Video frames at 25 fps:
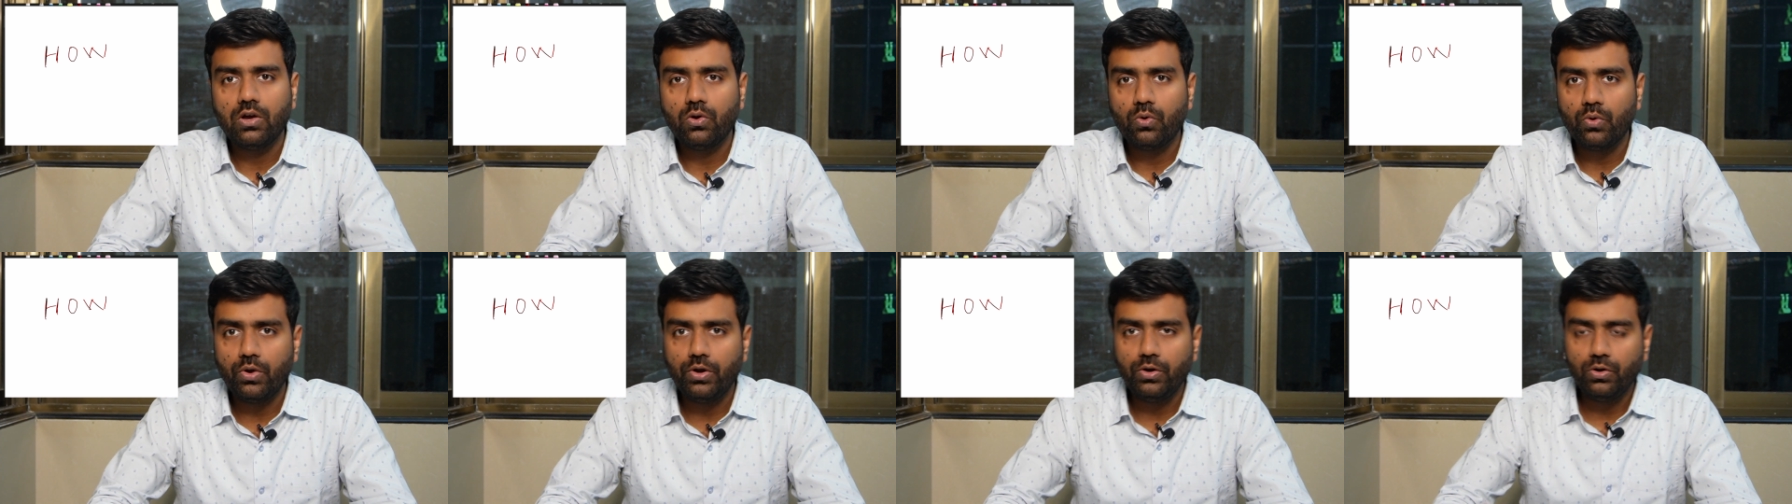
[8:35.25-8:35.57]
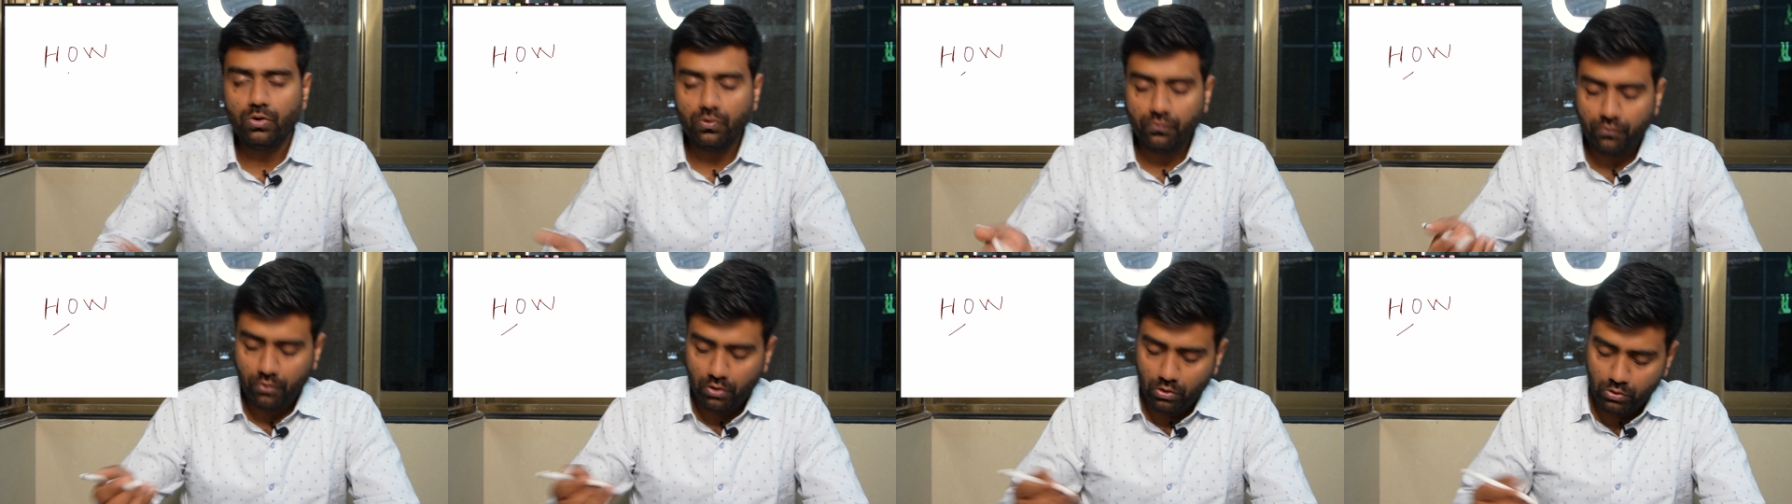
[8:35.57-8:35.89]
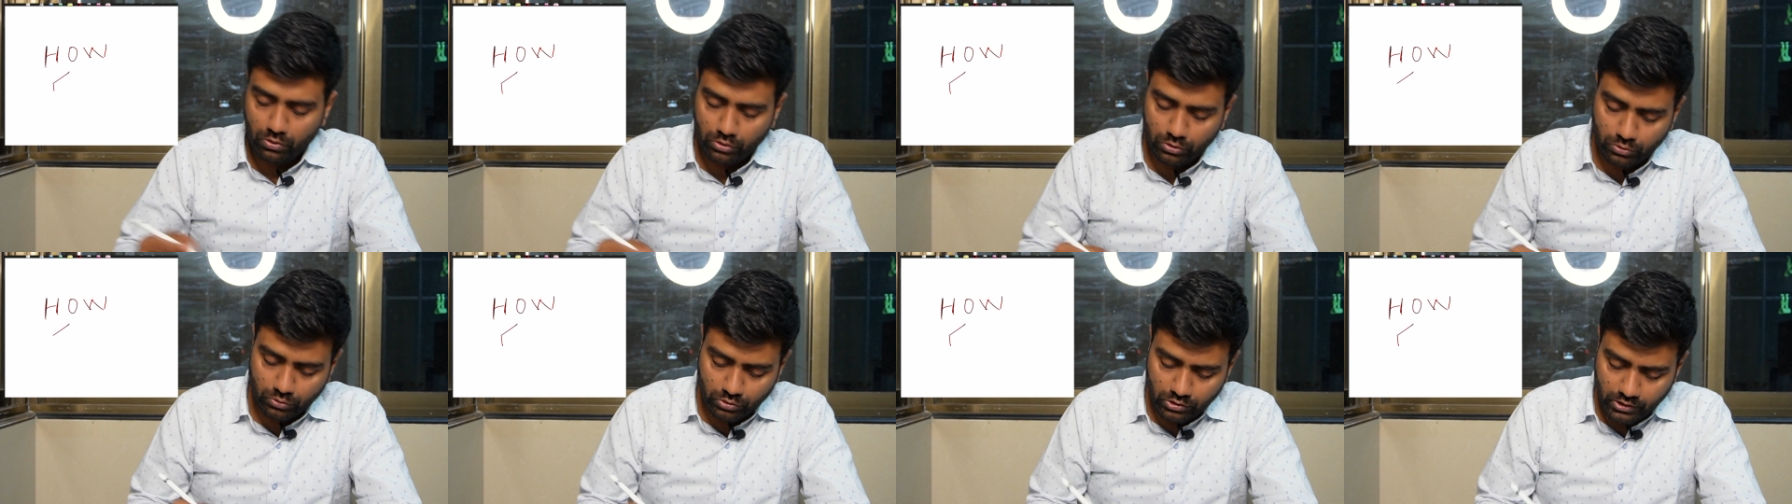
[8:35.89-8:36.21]
going to follow
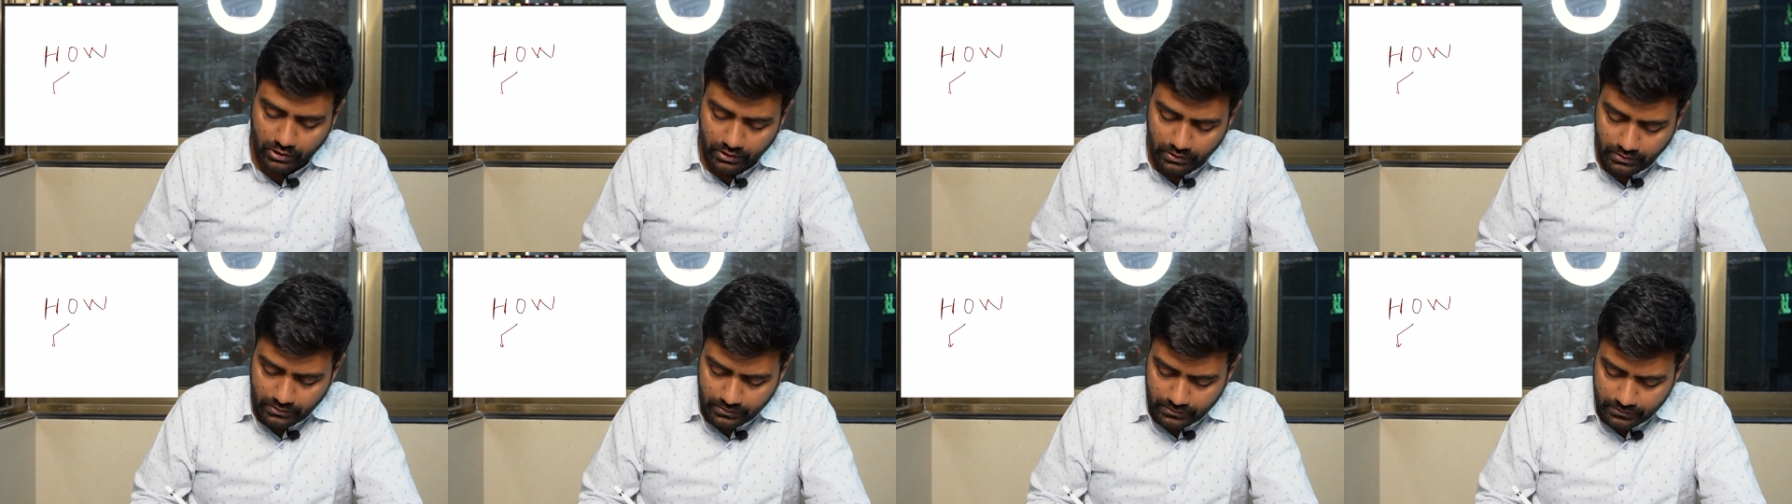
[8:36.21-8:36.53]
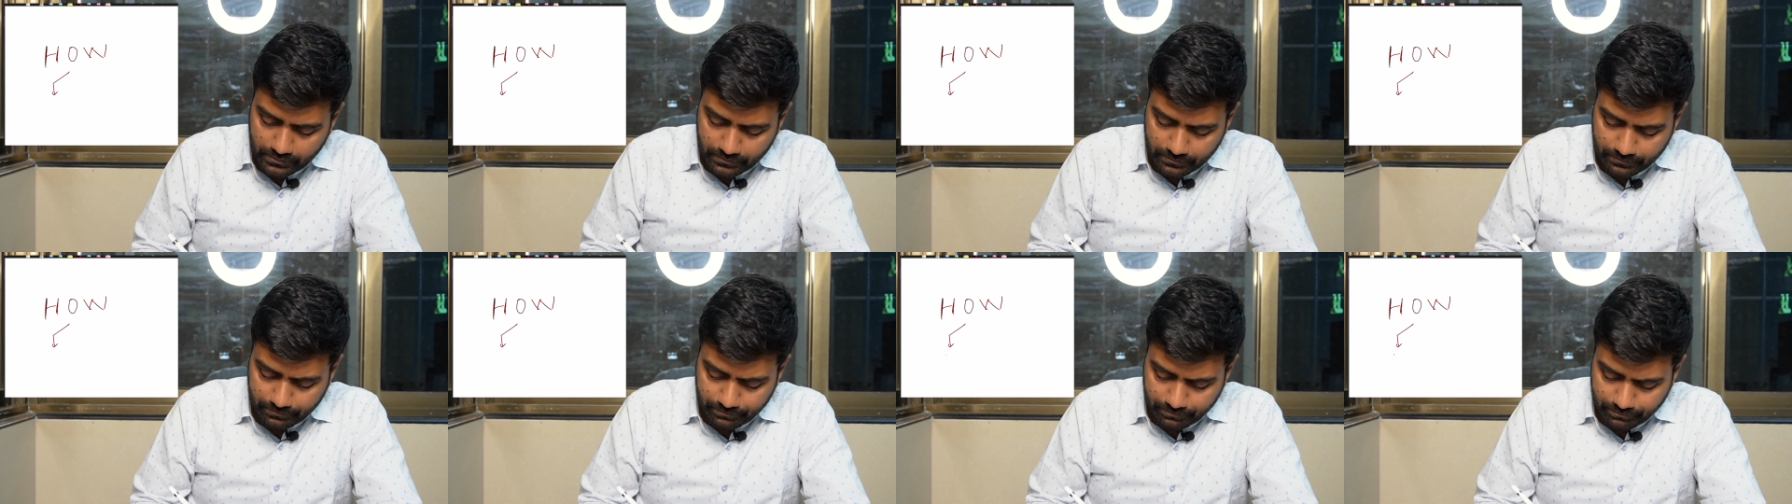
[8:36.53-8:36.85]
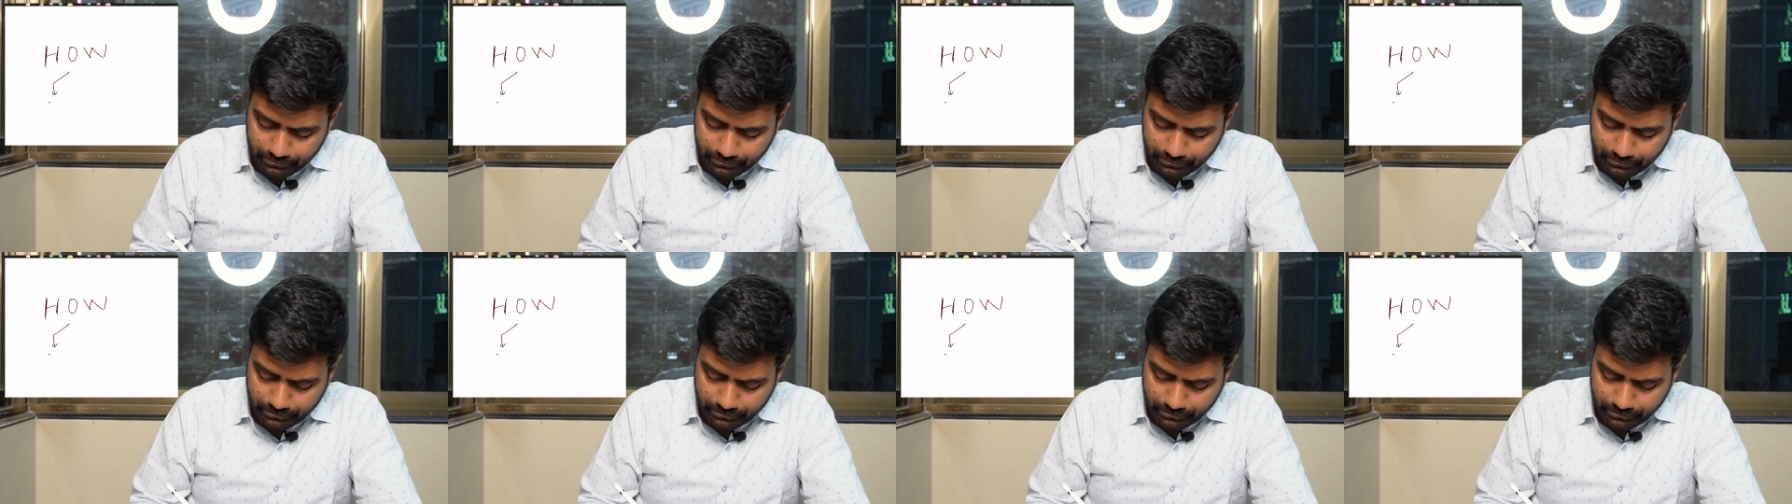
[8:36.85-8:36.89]
two things: